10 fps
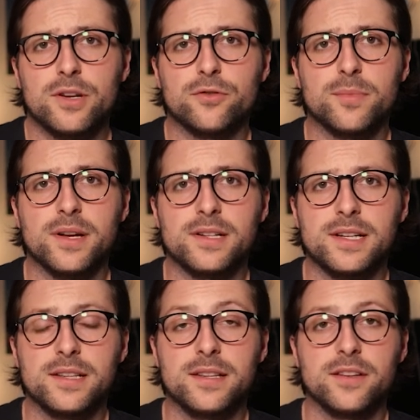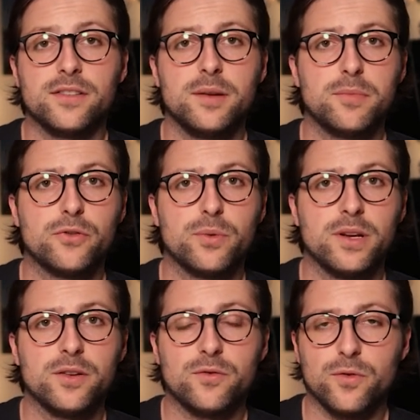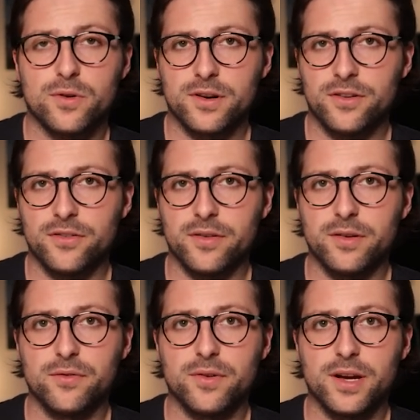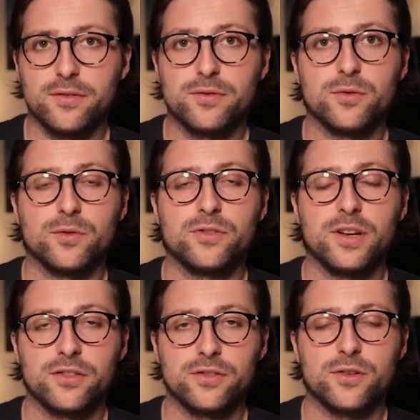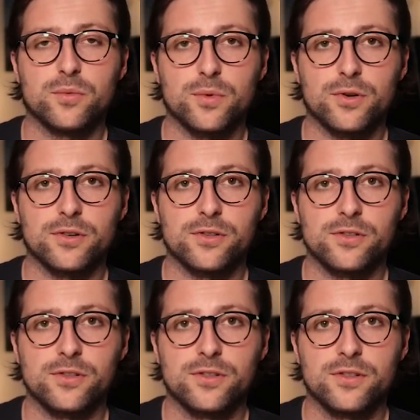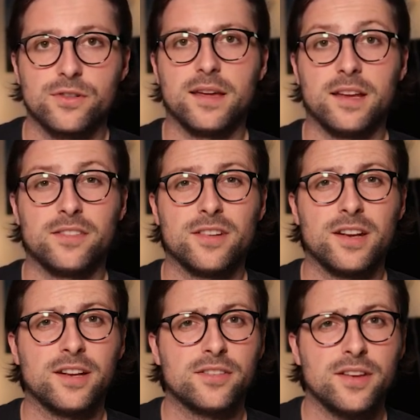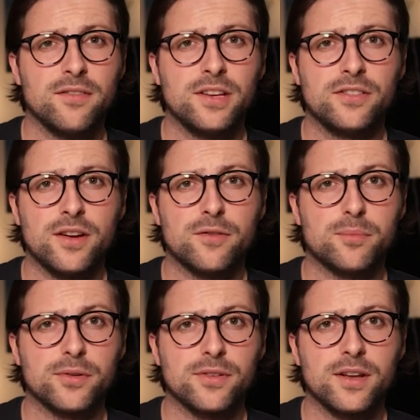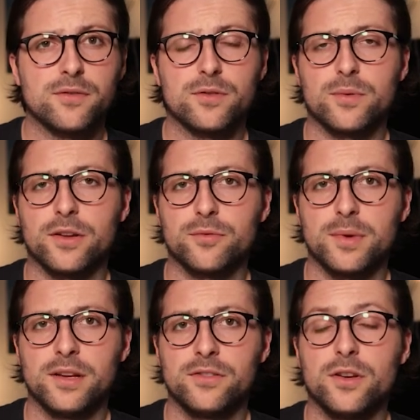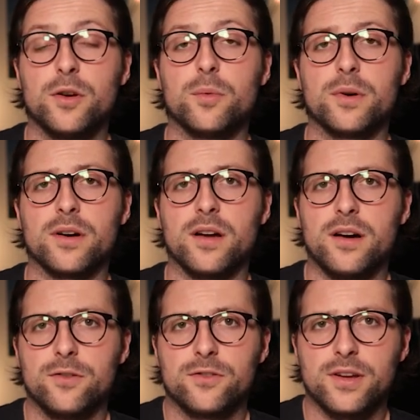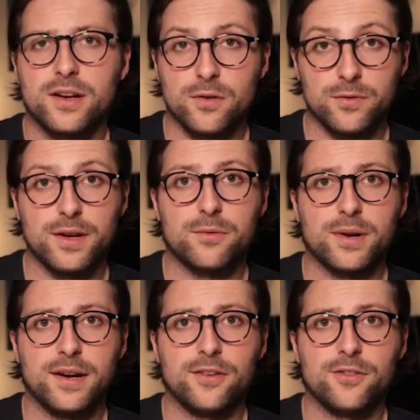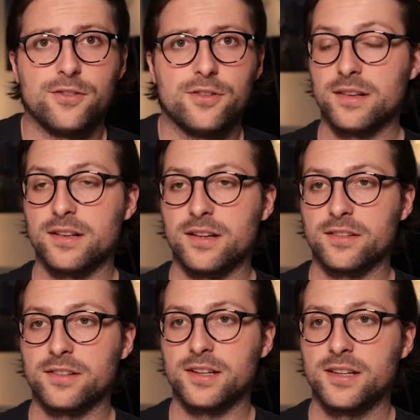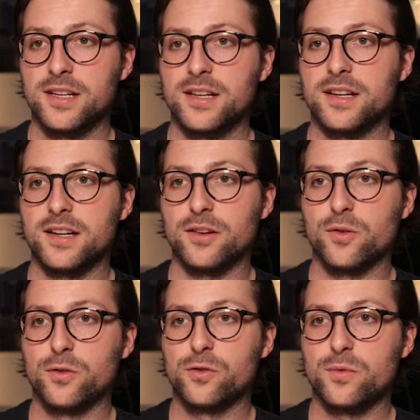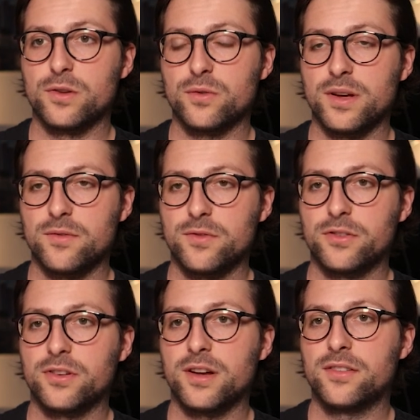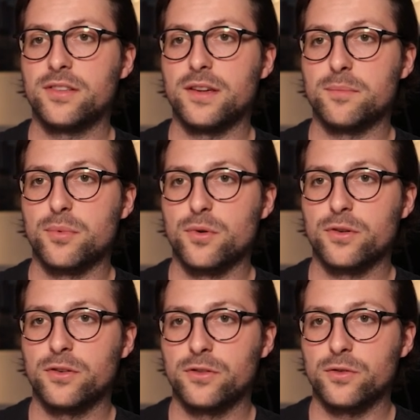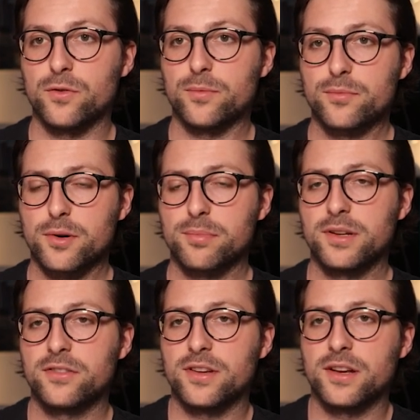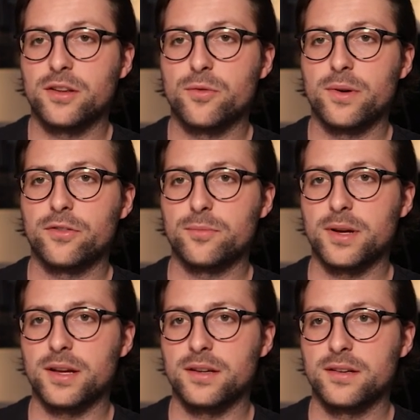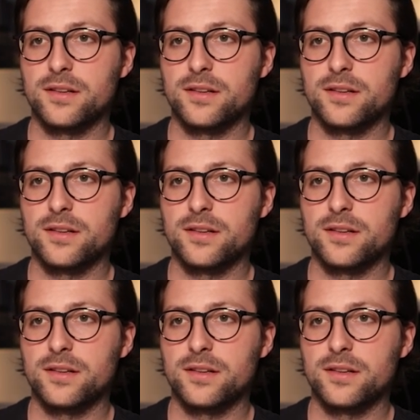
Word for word: resume length is in between the 475 to 600 words. A stunning 77% of the resumes were outside of that range. Lastly, I also want to emphasize the importance of properly sending your resume.